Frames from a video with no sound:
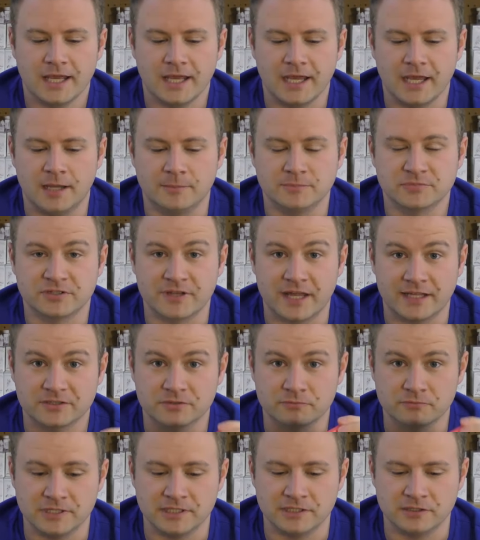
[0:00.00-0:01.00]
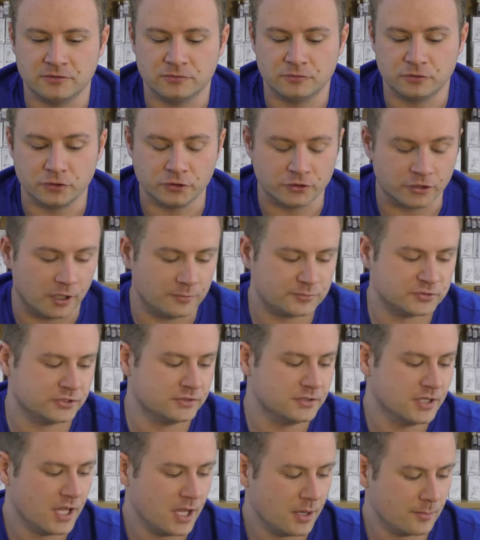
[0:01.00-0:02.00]
So that's a really good
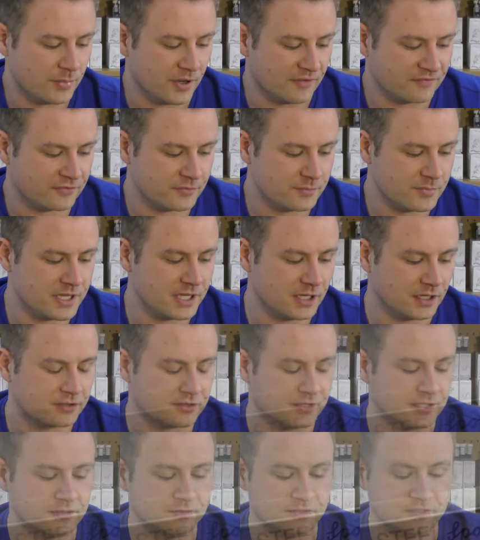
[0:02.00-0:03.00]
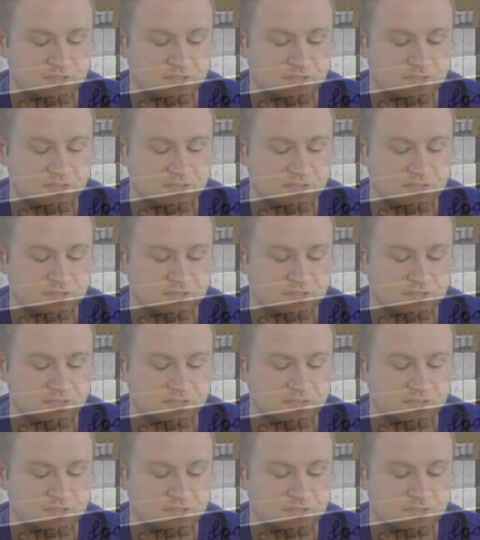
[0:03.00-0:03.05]
option. But for me, I think